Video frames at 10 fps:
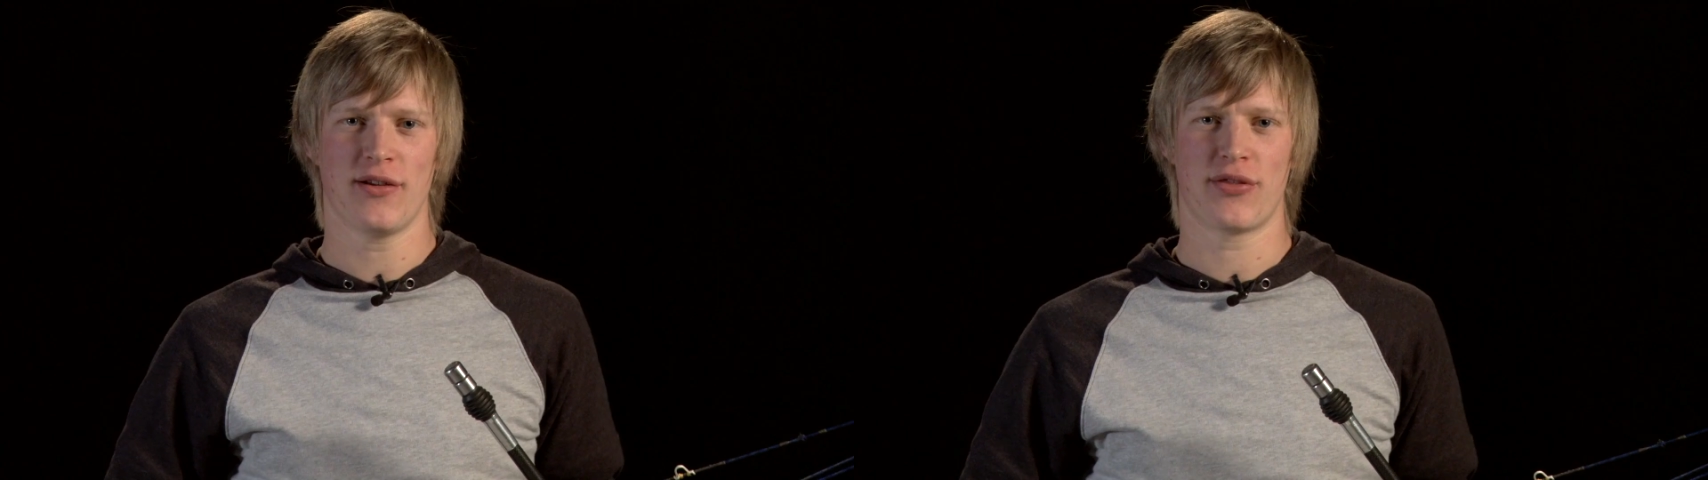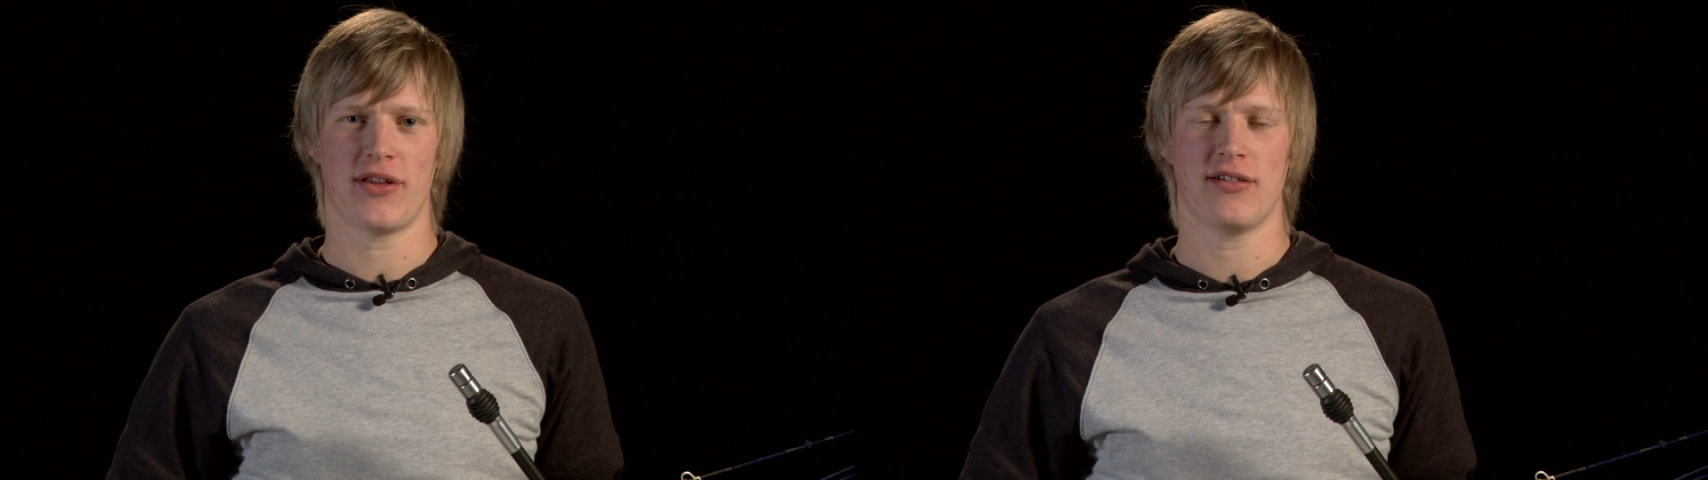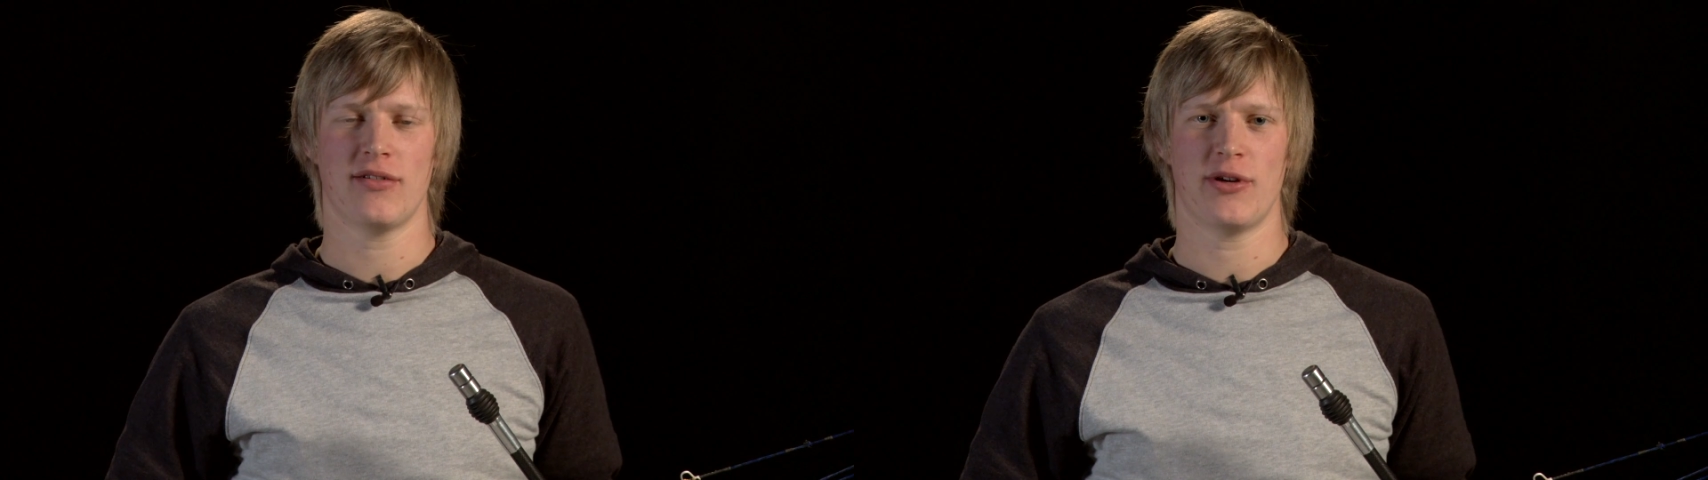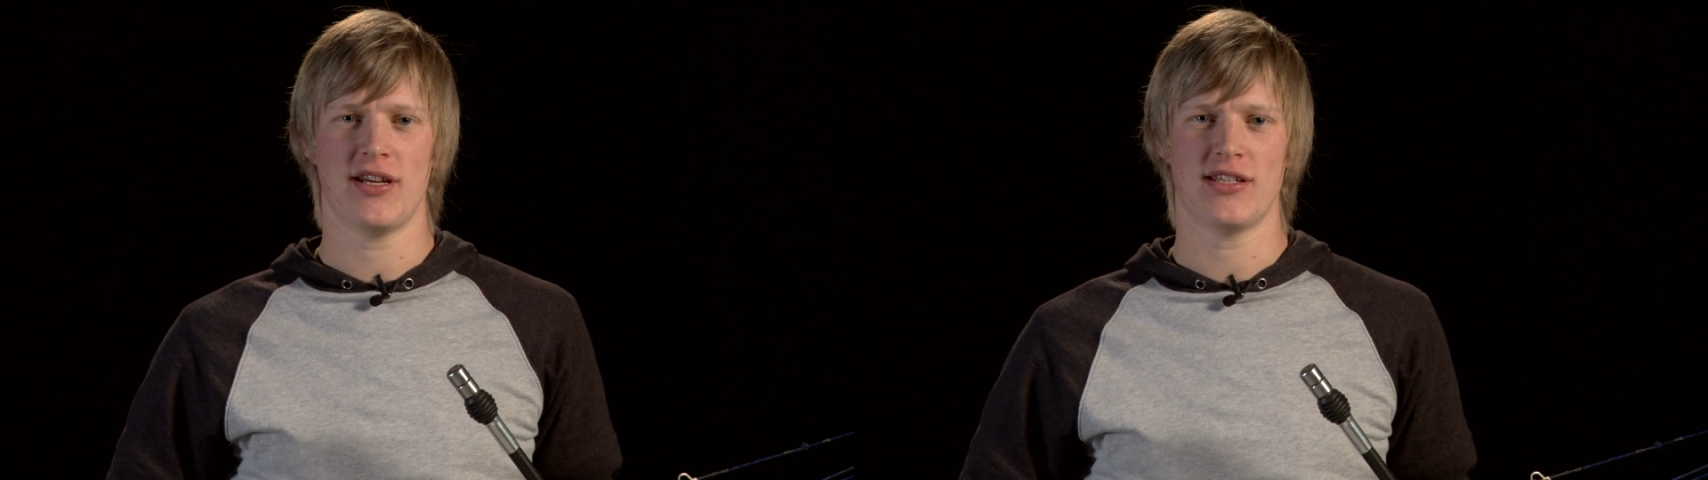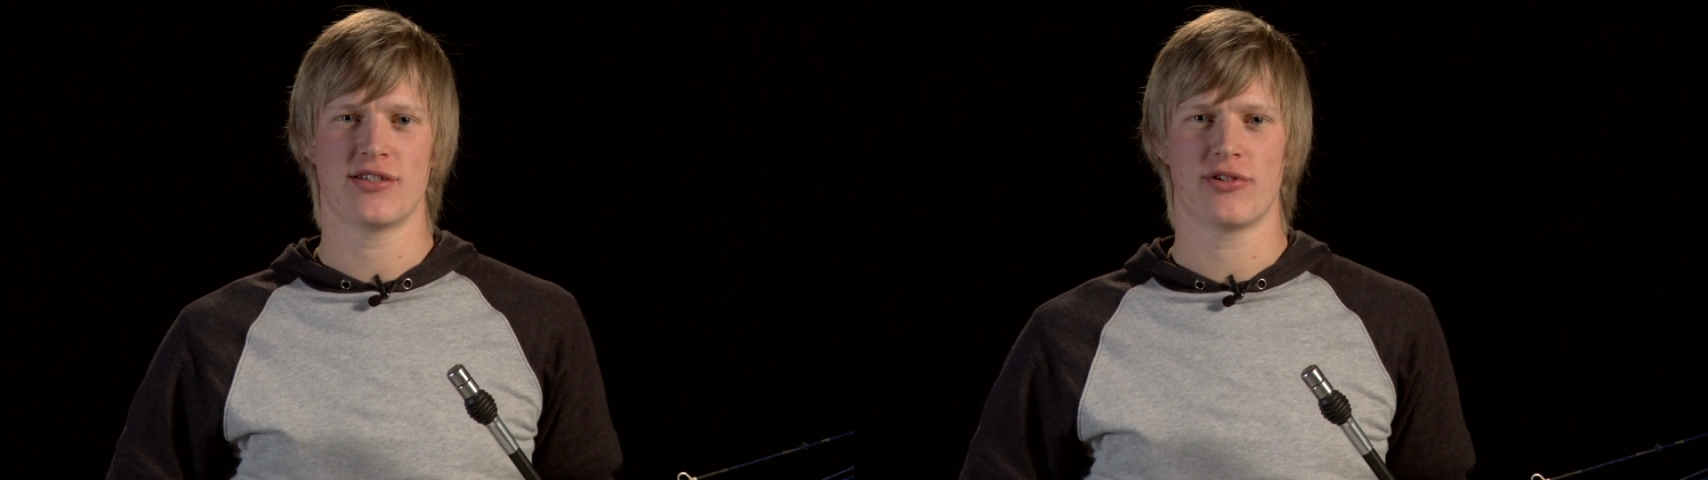thing we
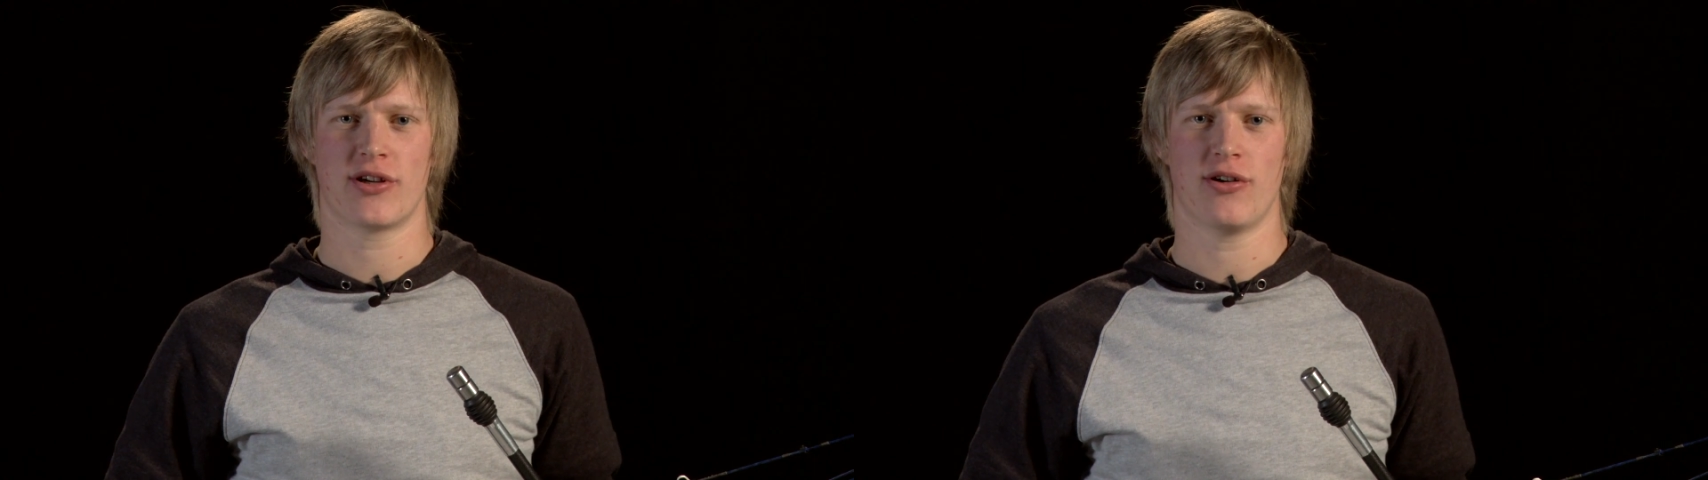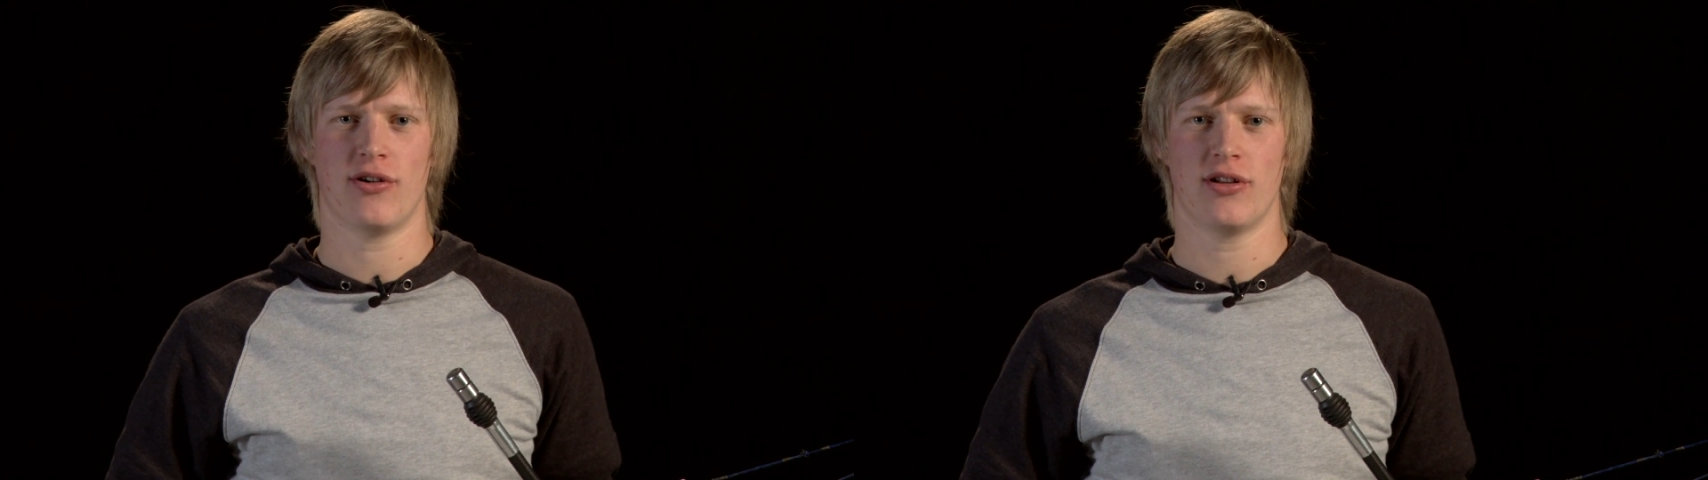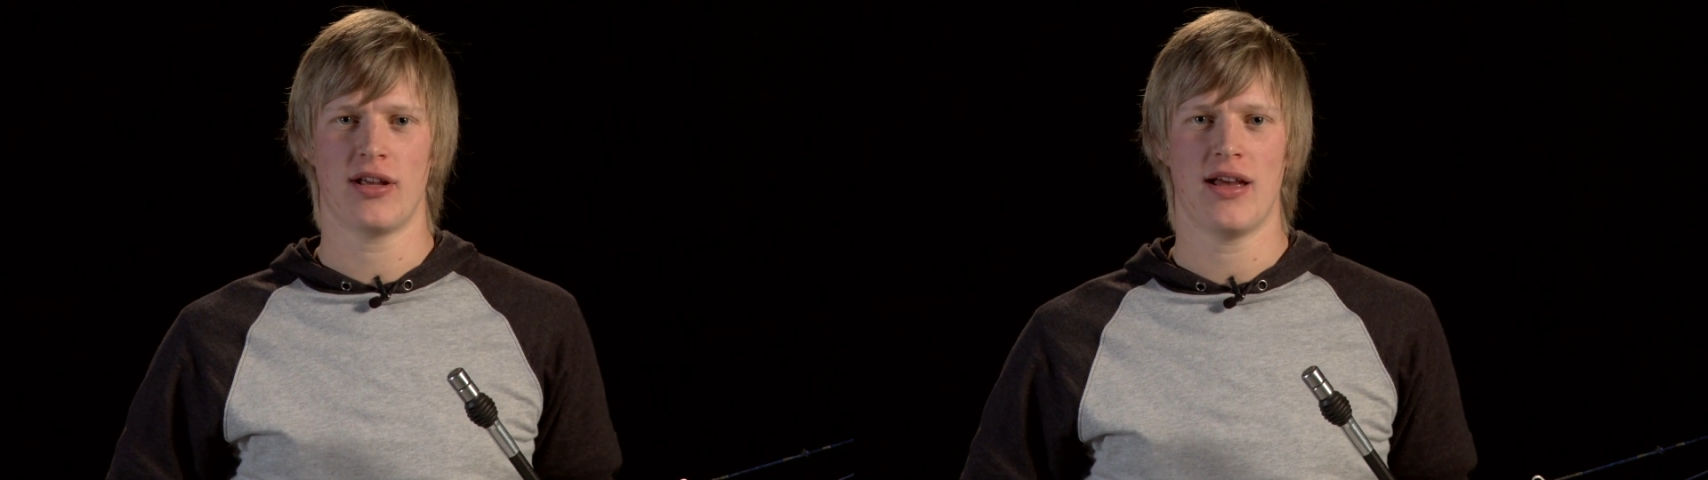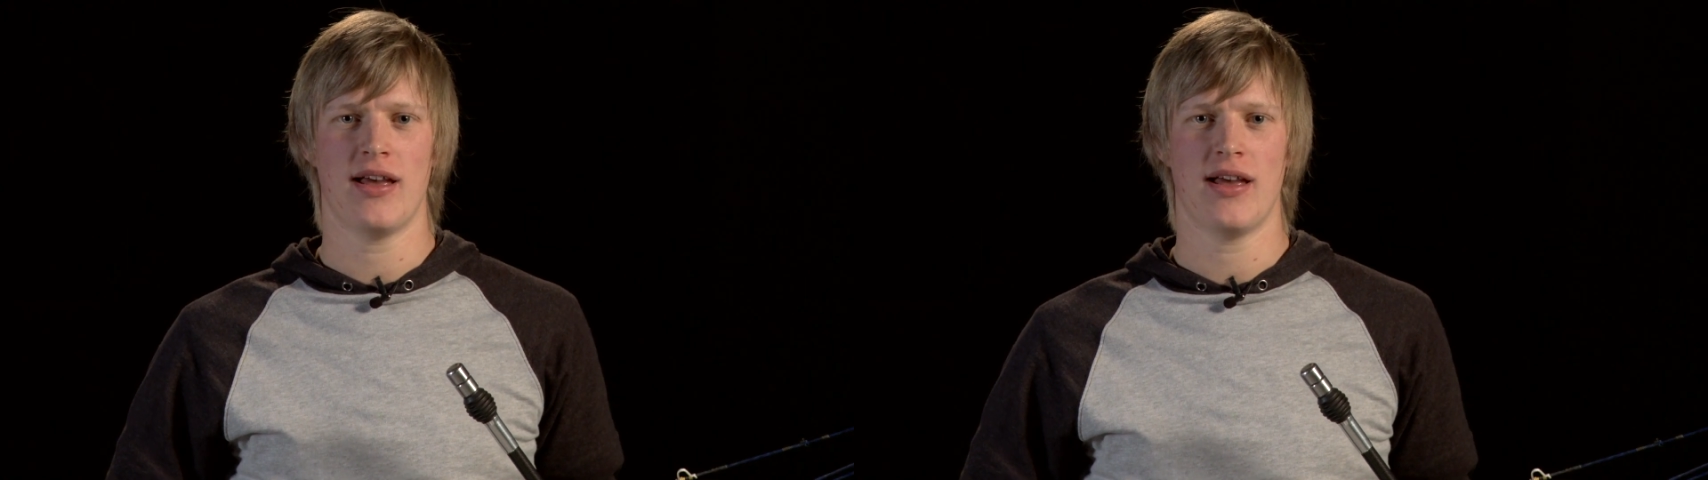need to record